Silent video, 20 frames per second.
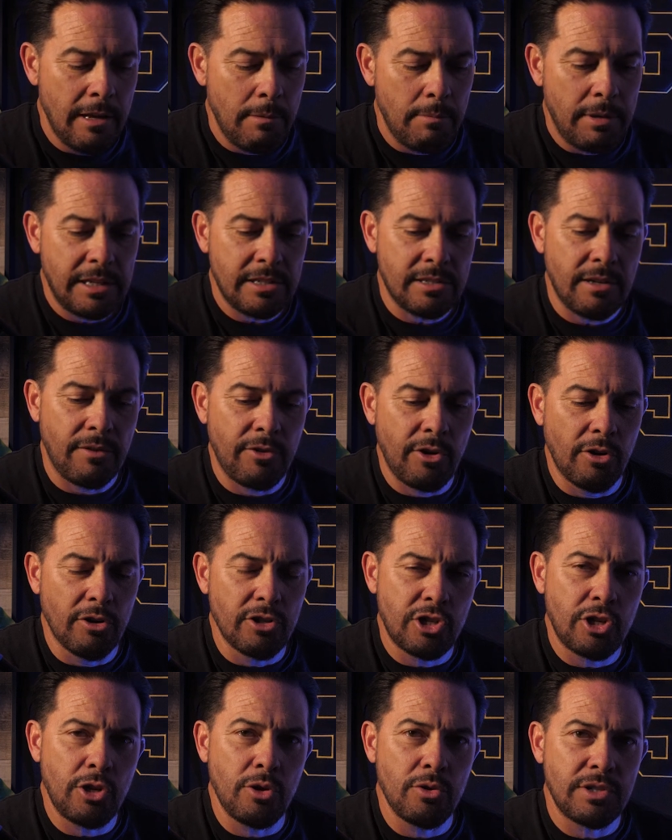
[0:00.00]
Because if you're
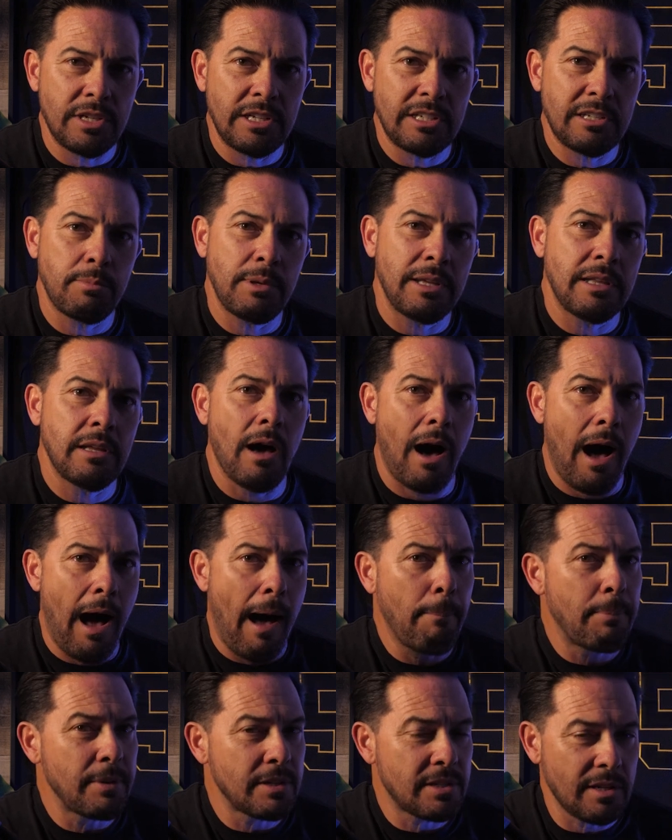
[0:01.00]
choosing to be the
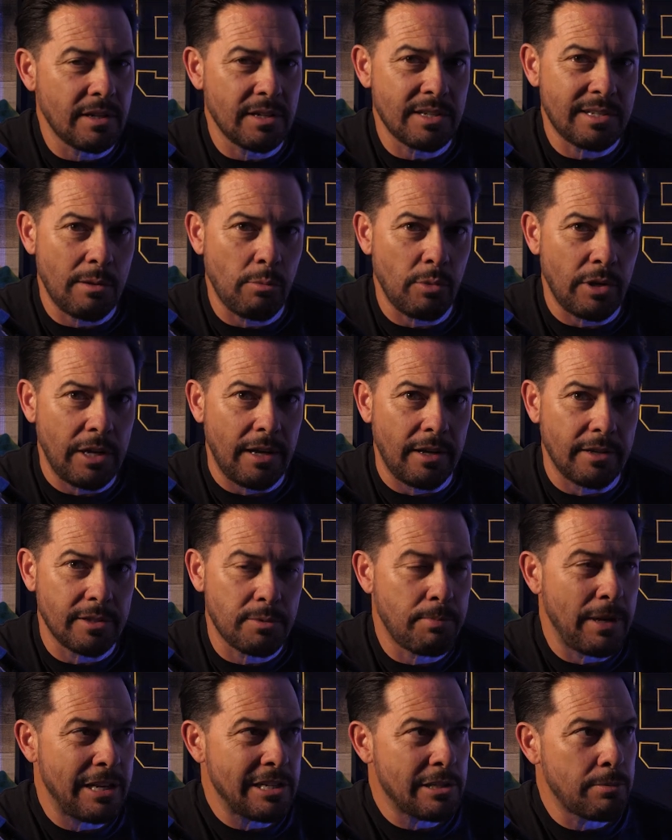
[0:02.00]
opposite of someone else
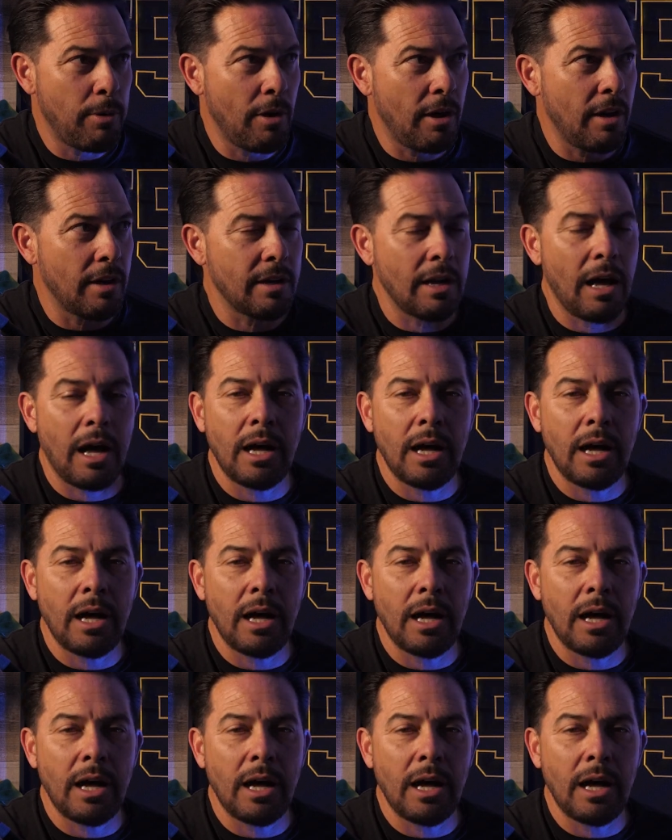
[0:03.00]
based upon